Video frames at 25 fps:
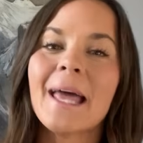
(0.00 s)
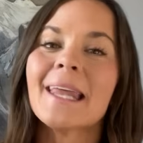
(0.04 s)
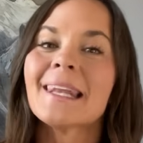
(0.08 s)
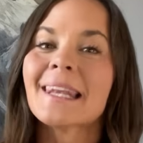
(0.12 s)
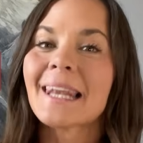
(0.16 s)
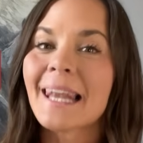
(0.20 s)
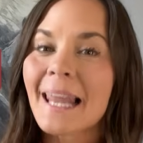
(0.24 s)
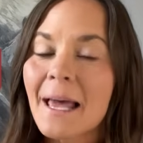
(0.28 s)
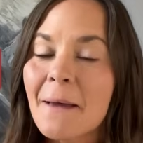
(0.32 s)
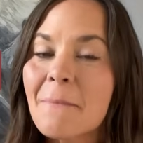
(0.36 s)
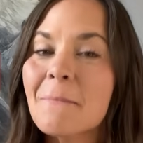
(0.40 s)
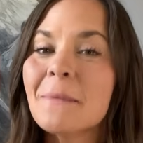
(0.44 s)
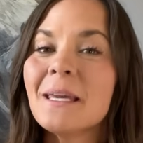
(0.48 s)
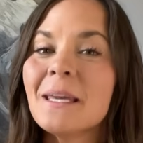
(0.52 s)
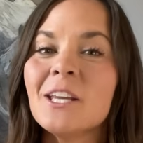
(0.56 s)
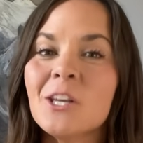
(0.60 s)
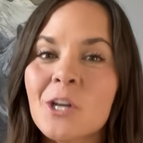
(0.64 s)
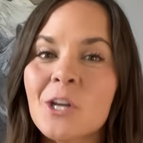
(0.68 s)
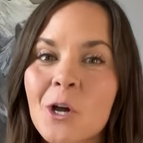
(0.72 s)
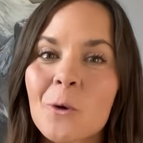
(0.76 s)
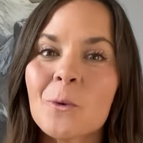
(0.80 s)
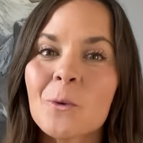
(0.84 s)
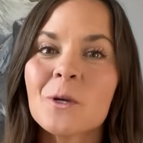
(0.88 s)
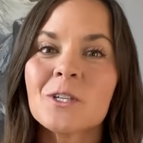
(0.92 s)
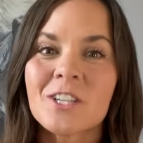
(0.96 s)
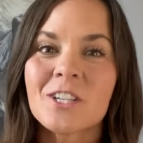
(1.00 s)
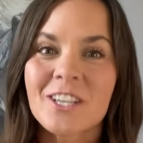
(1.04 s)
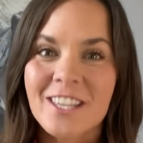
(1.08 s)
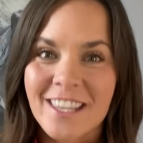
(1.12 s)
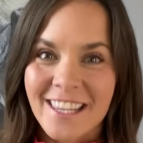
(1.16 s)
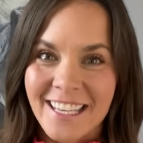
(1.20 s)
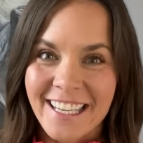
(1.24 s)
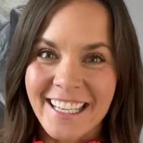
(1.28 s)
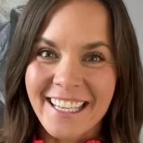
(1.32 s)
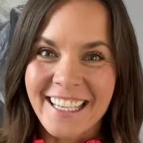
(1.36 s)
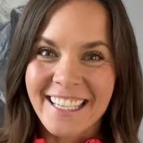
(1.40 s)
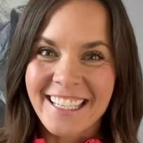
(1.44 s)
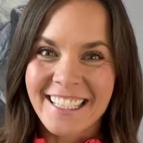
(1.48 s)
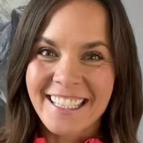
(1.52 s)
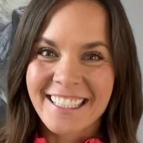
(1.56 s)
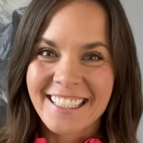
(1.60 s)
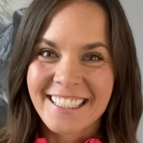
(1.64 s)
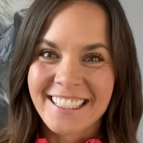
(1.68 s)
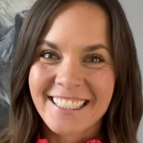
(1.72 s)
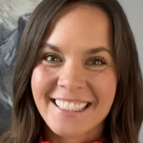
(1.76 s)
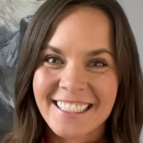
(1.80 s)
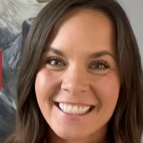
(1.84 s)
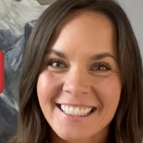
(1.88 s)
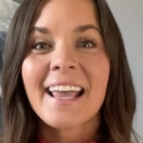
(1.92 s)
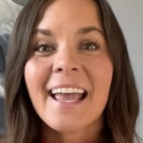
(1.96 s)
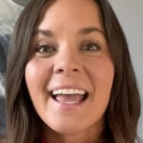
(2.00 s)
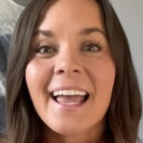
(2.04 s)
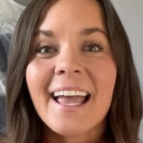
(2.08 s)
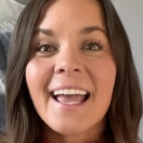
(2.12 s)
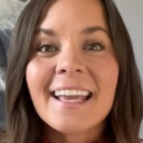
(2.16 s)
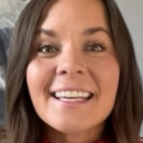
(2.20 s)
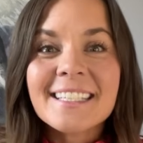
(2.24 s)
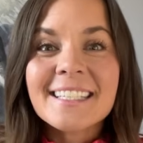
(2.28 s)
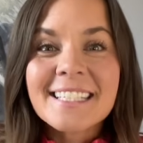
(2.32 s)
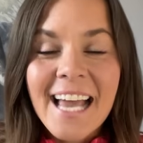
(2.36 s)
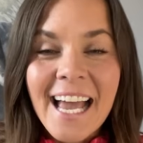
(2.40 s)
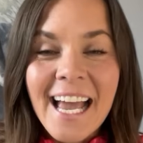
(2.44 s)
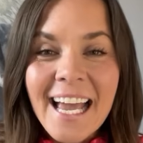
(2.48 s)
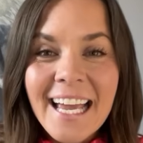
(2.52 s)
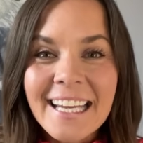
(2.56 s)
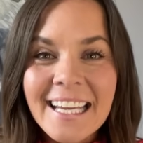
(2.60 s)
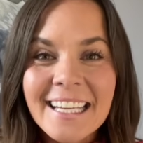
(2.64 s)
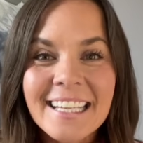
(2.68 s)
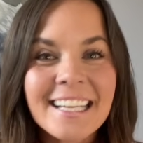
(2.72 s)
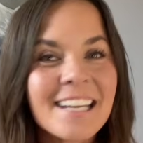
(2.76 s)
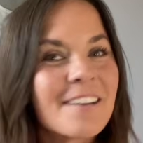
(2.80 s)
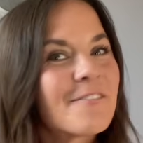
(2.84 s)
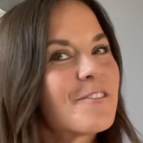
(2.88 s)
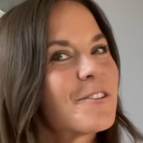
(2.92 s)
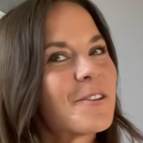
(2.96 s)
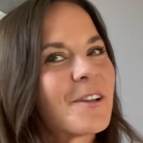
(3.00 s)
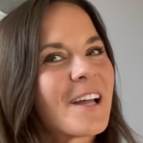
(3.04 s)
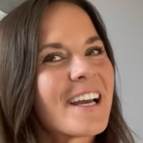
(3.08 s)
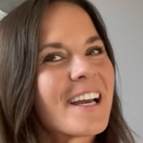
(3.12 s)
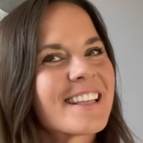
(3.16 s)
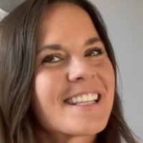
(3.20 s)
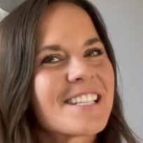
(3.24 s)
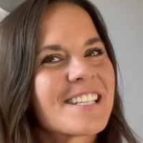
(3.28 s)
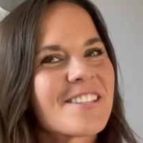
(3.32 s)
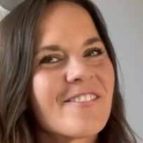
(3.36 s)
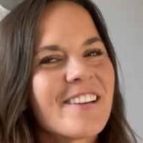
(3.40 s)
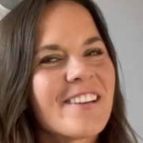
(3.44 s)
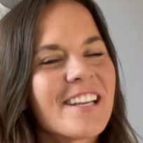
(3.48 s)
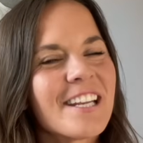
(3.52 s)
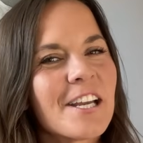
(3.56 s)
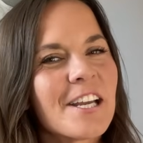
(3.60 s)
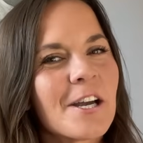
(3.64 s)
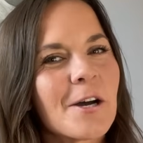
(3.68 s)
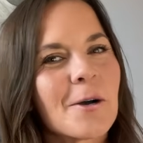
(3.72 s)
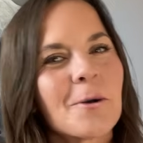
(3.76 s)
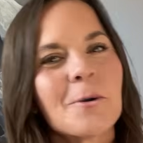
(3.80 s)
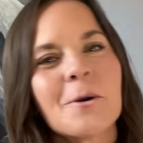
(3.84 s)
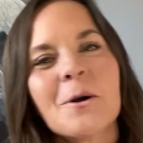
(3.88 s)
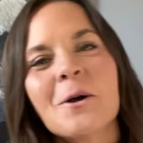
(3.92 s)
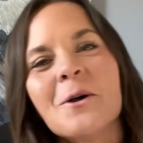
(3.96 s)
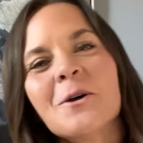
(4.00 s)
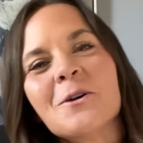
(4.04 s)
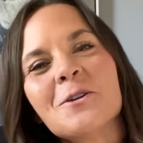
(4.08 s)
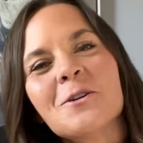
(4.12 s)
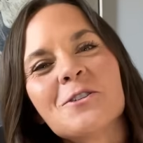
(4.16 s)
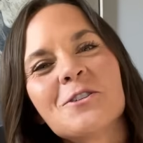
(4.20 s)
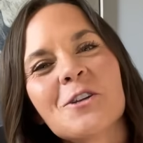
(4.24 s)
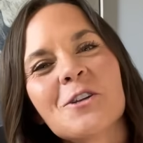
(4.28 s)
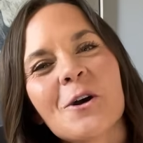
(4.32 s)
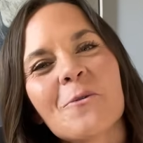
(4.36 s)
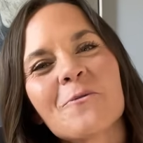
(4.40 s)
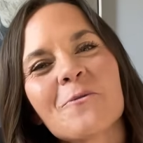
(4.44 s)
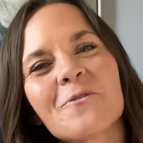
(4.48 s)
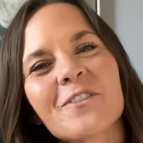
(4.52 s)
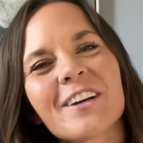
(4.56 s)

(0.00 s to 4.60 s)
and let me know what you think. And hey, if you like this video, don't